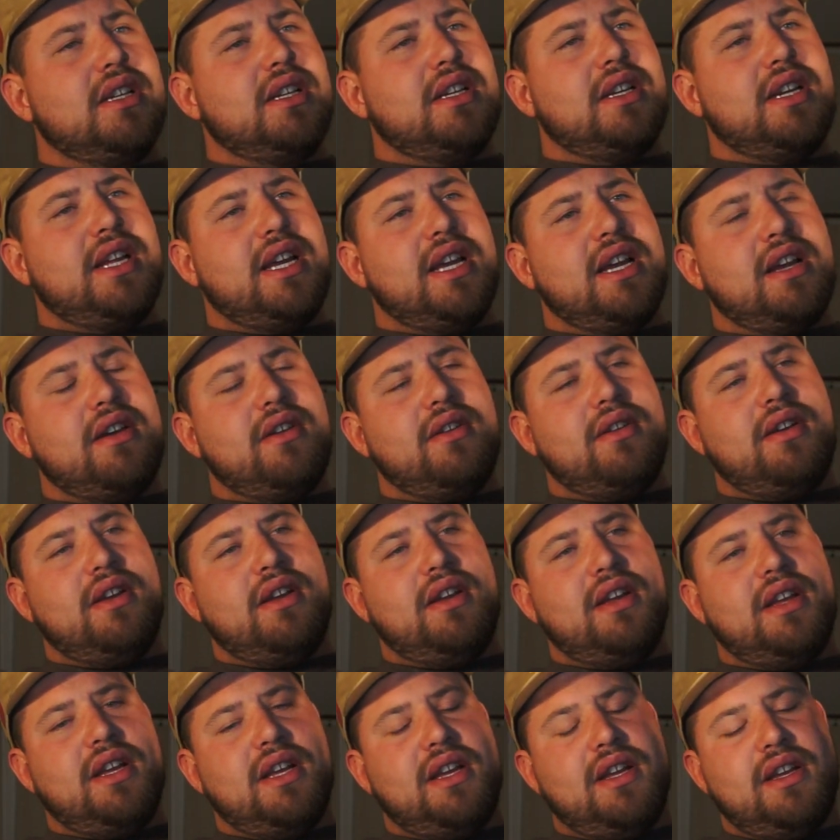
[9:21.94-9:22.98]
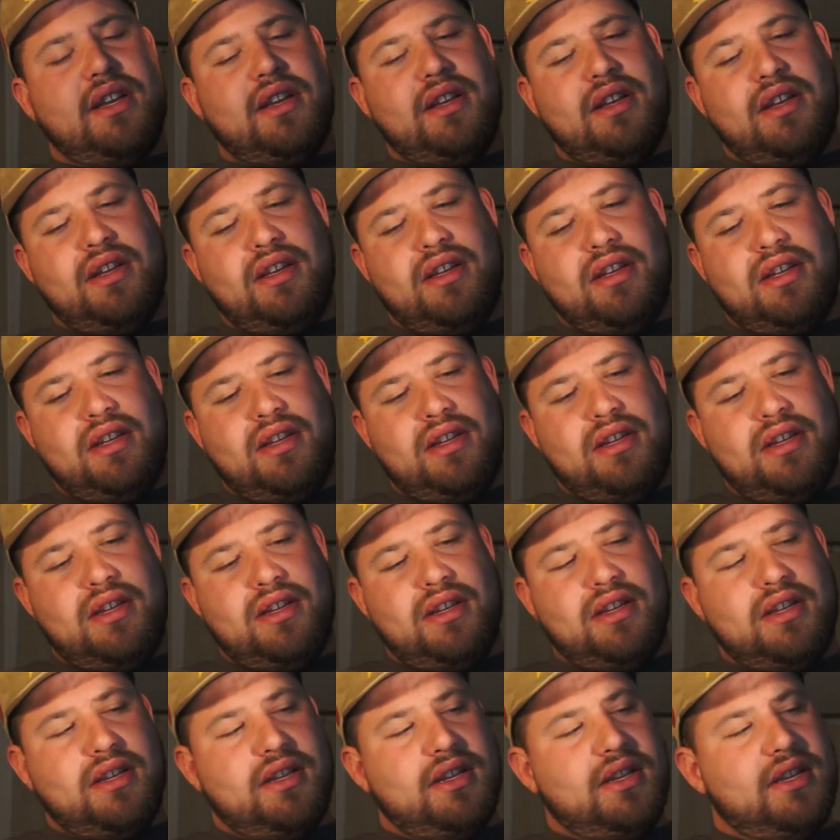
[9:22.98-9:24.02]
Now,
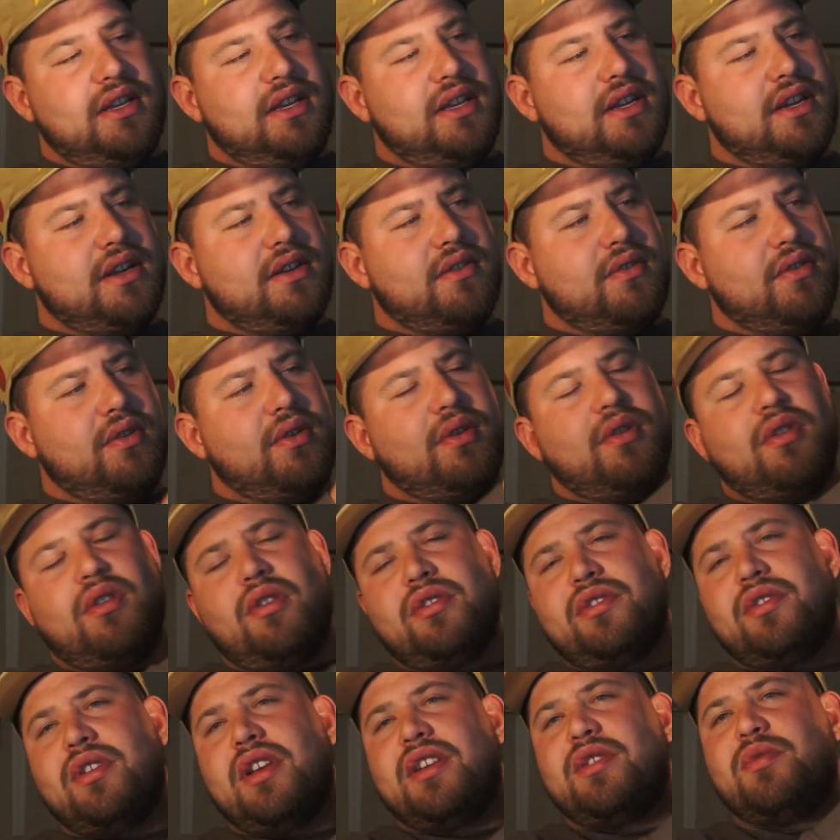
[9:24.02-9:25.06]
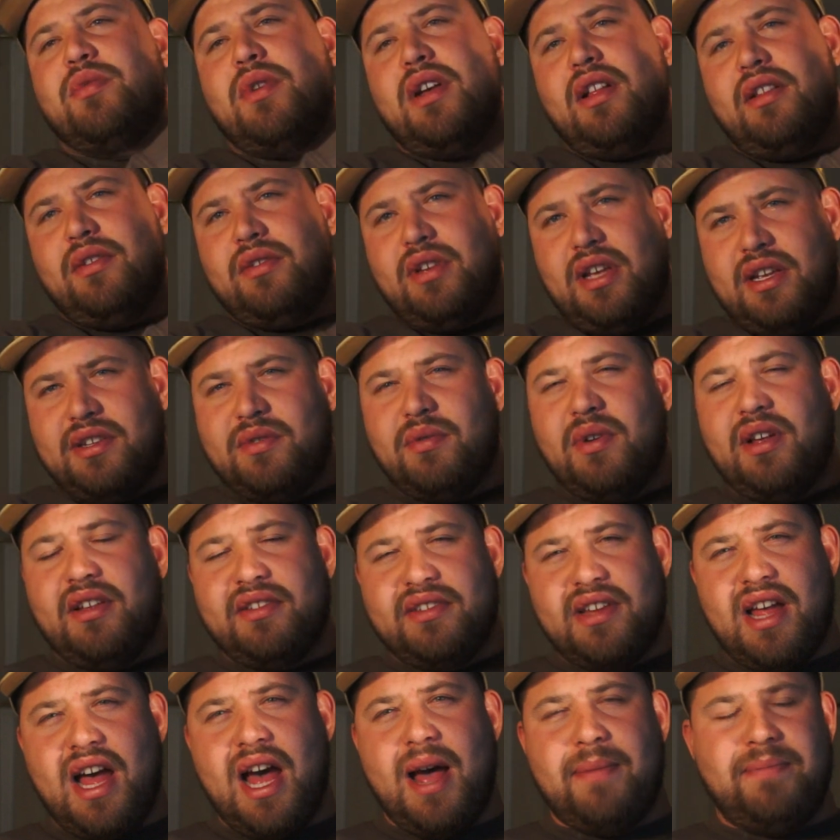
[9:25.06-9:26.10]
you know, also as well
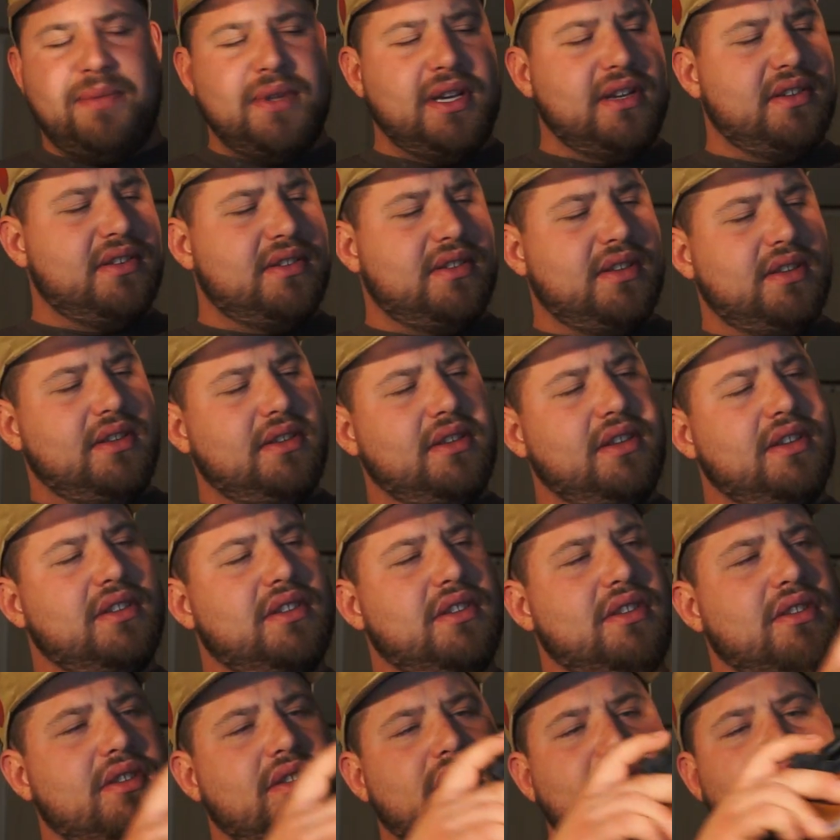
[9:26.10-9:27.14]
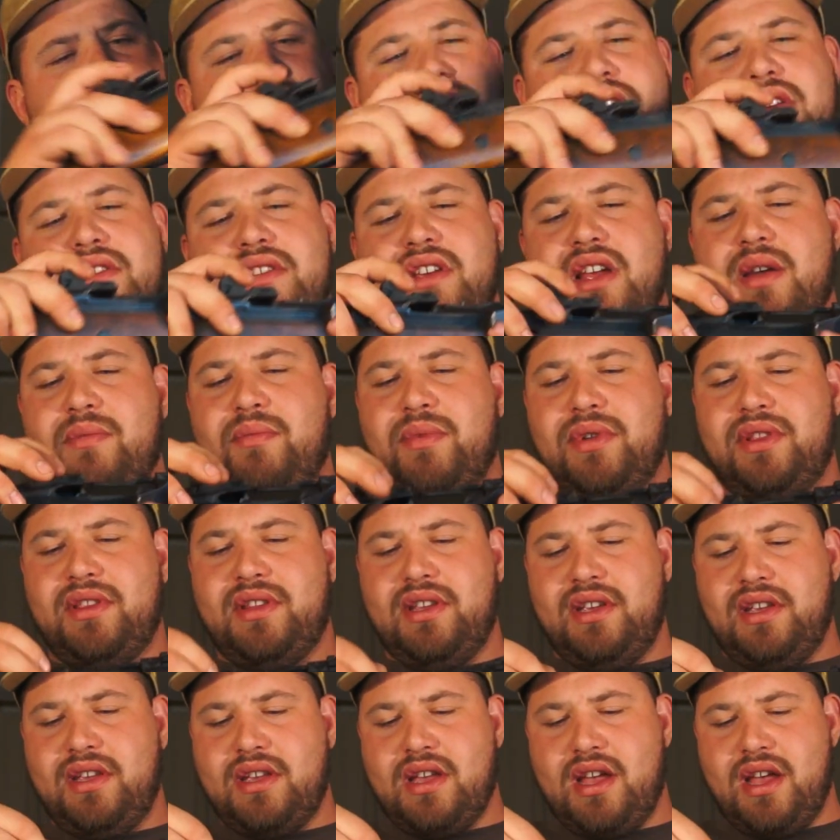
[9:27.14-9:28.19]
as optics, this does come with
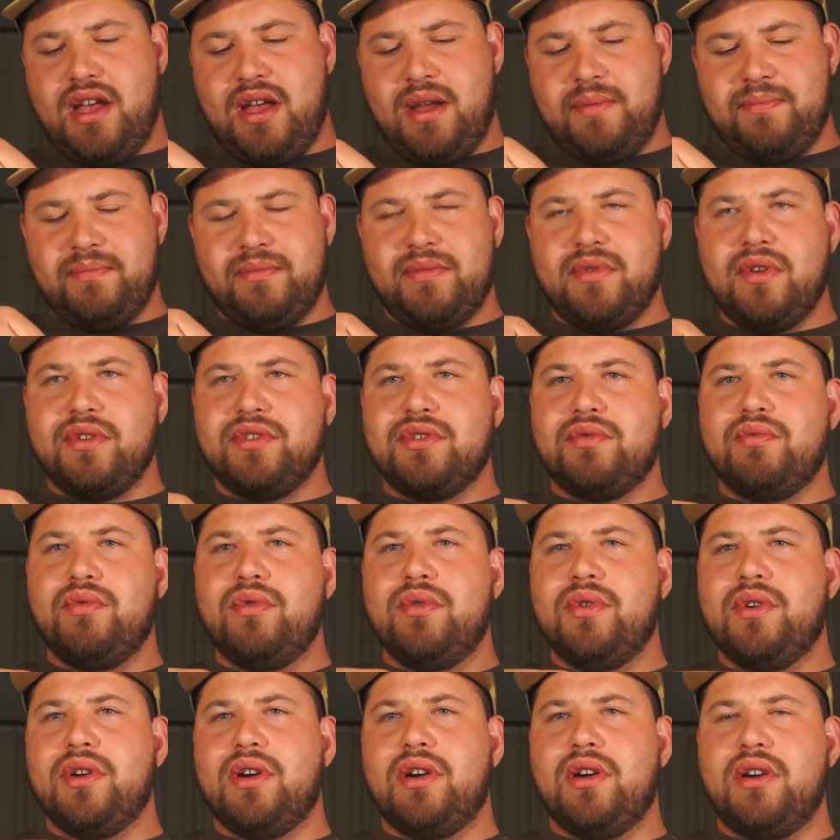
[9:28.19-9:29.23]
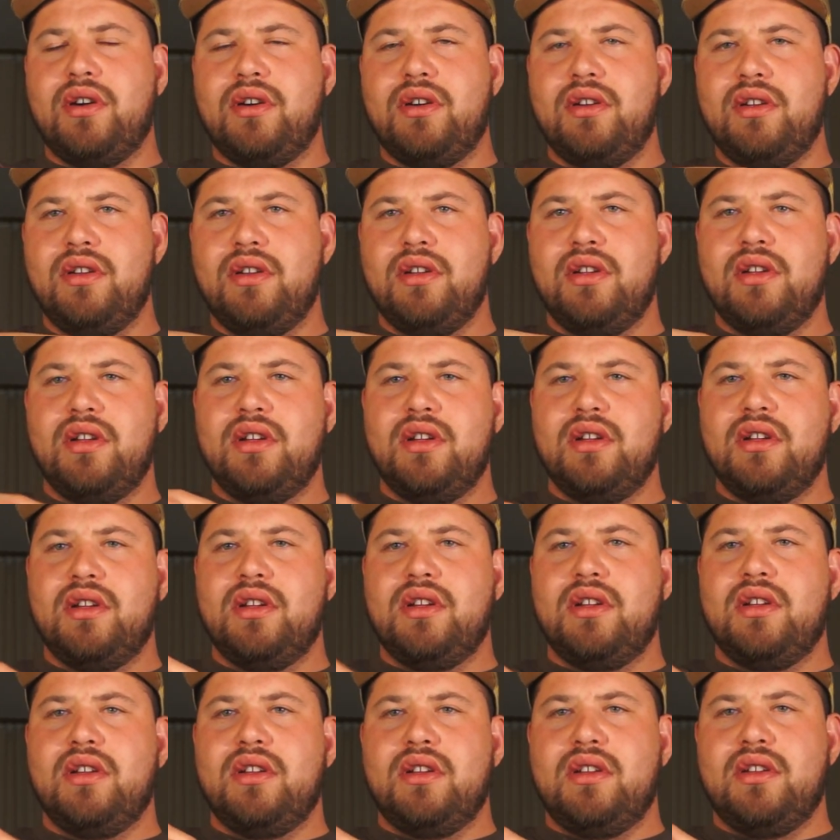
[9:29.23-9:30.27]
the those Ruger,
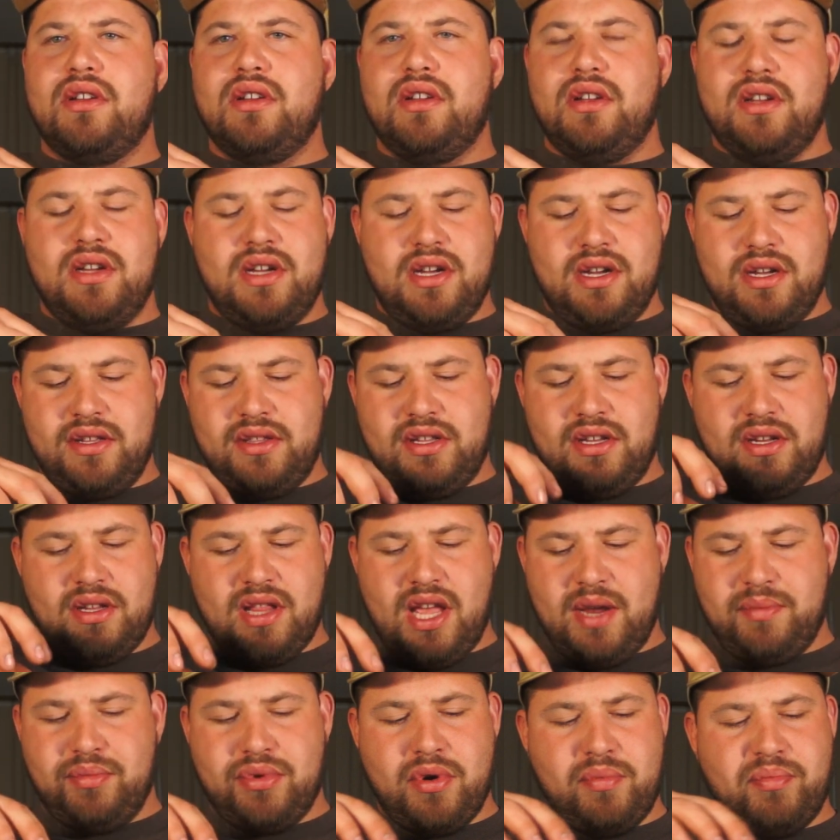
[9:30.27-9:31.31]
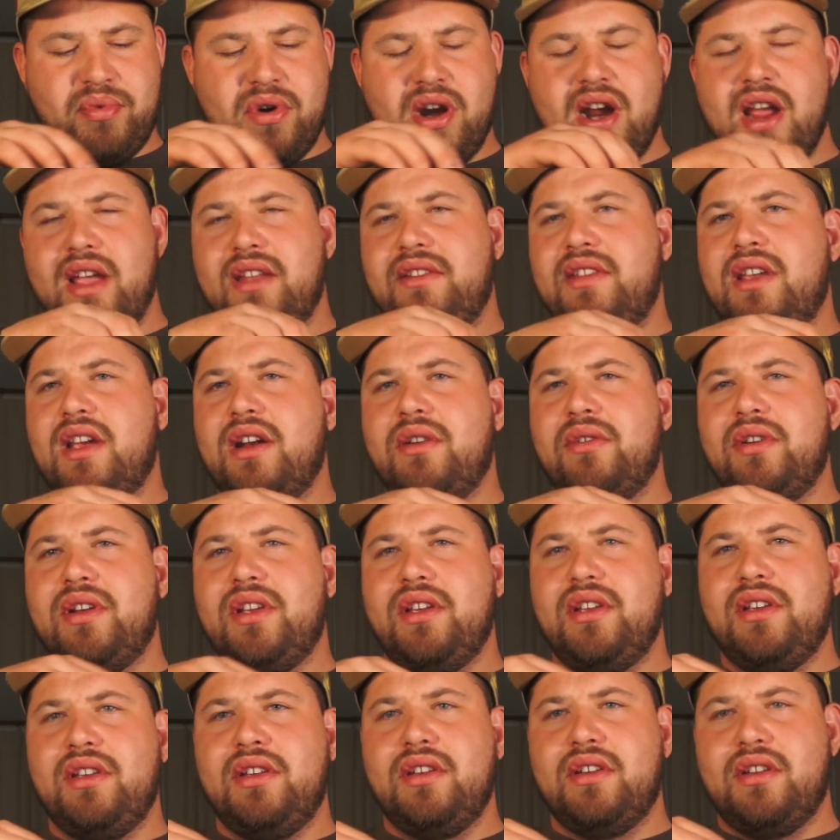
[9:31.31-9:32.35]
they're like
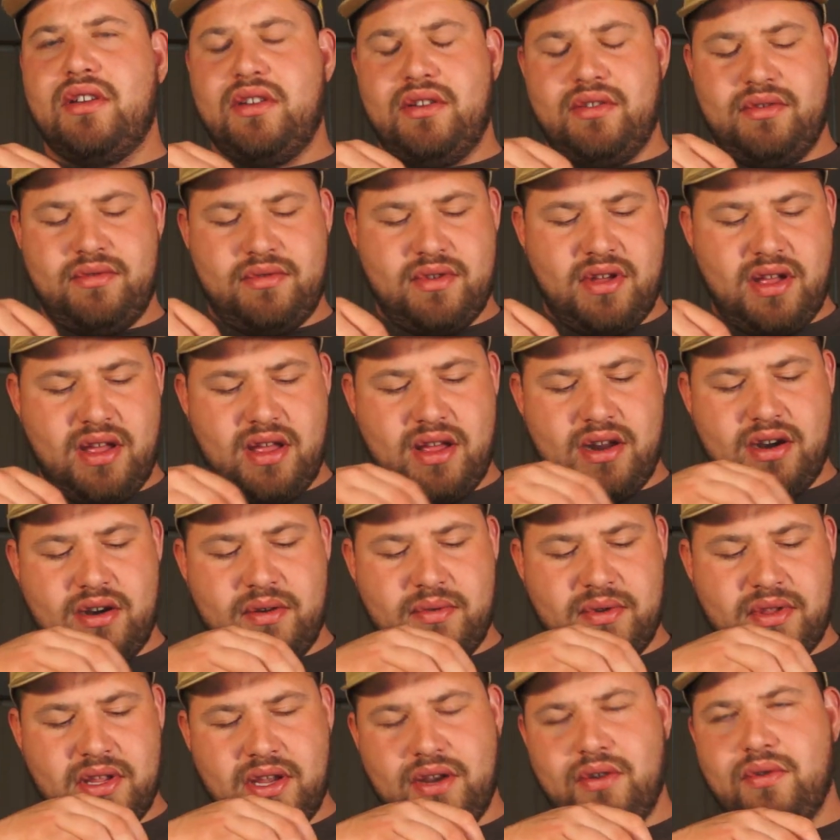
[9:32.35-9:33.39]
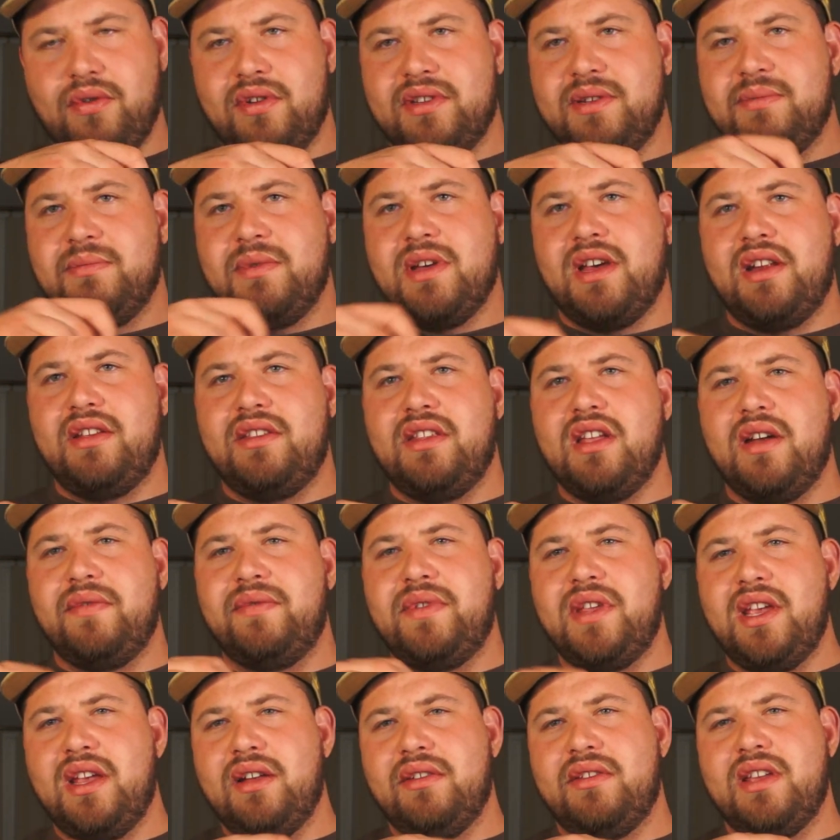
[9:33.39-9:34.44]
proprietary. I don't know what they call it, some kind of
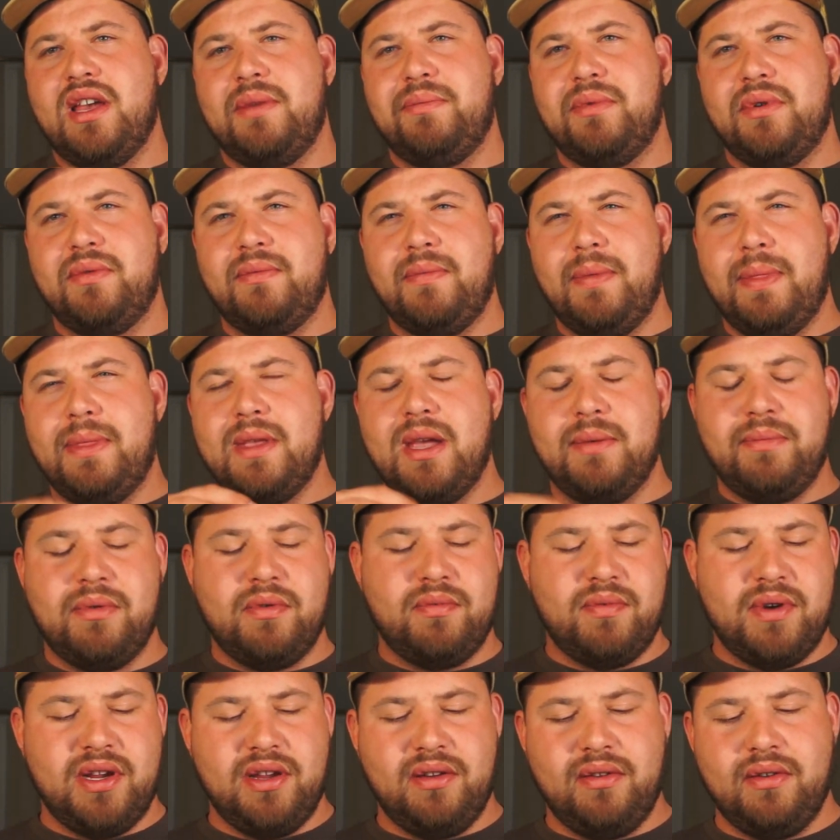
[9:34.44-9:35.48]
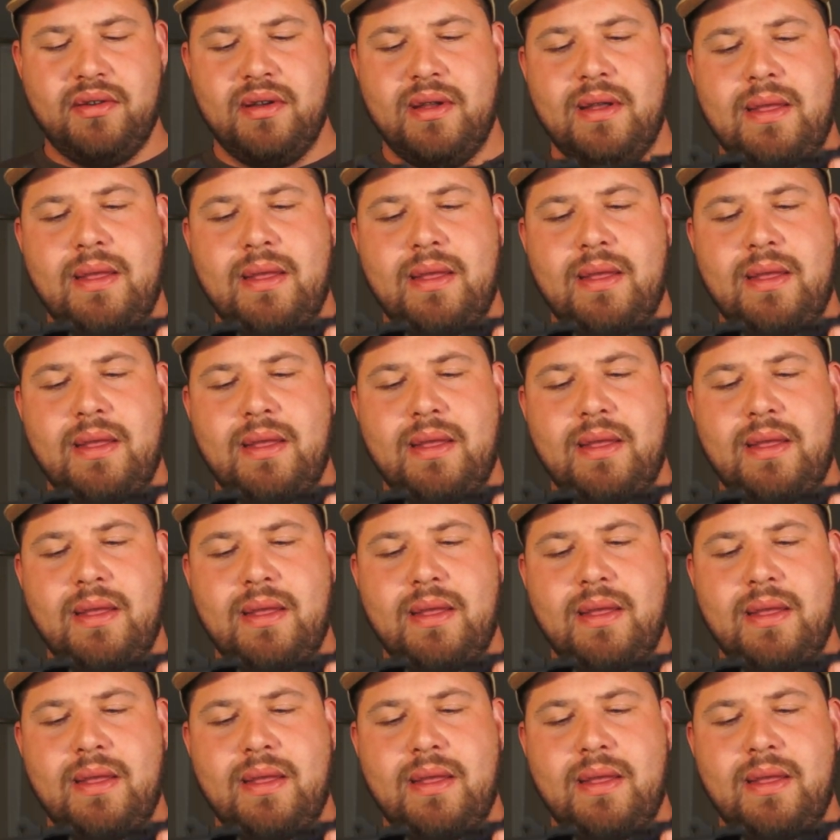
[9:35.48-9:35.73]
dovetail type of ring